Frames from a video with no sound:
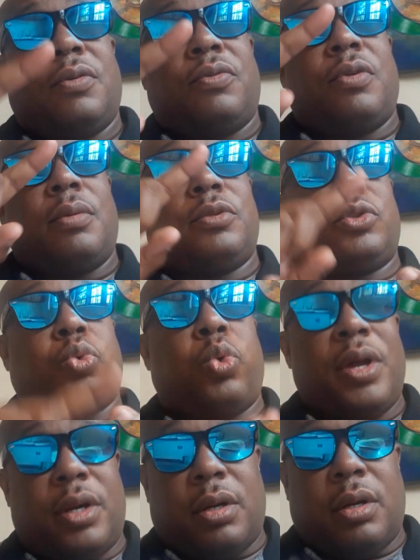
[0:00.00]
from
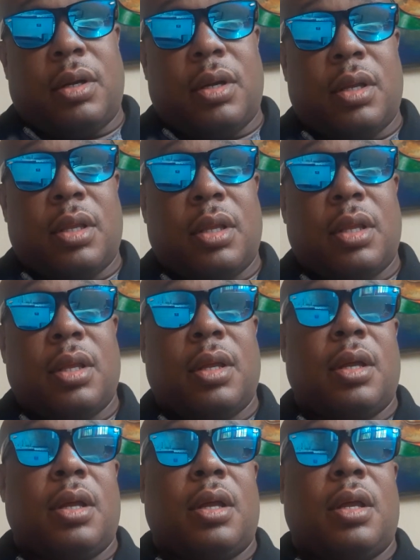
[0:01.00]
Twitter,
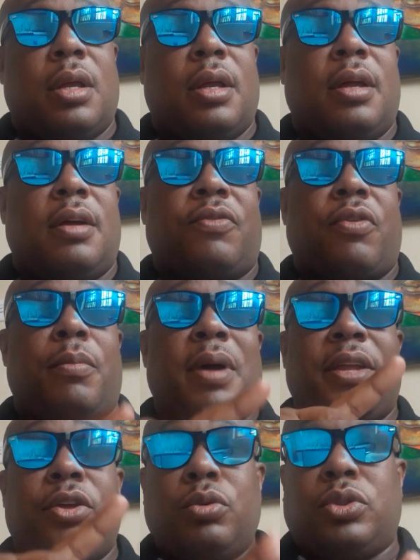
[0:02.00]
from my
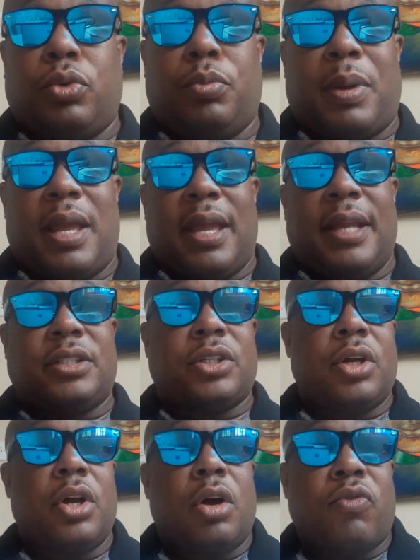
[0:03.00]
YouTube page
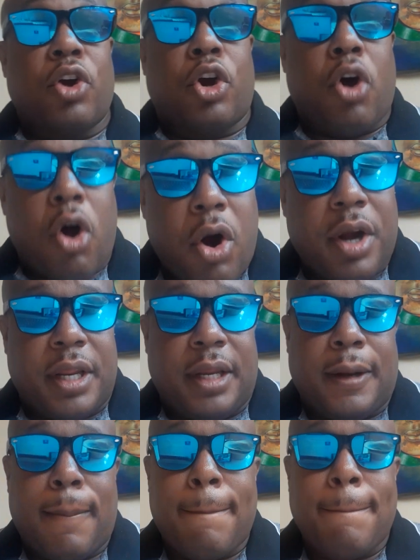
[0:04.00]
regarding
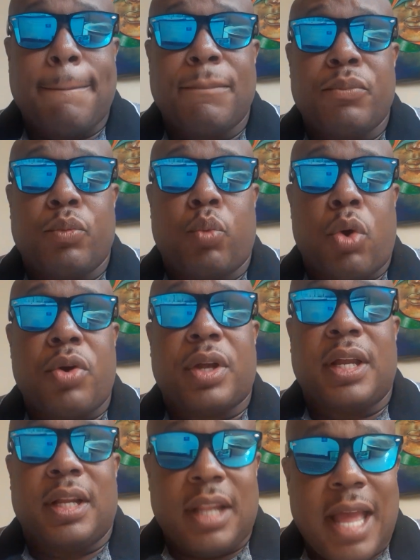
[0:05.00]
work
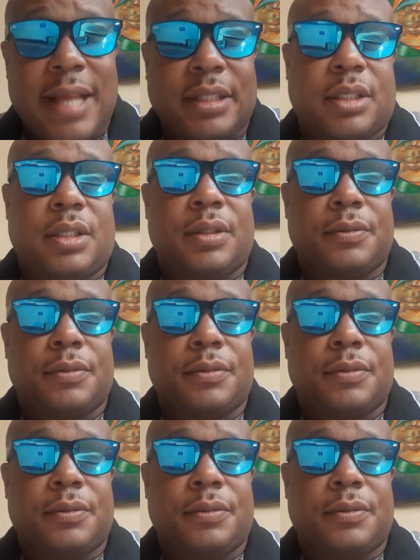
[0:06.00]
in Alaska.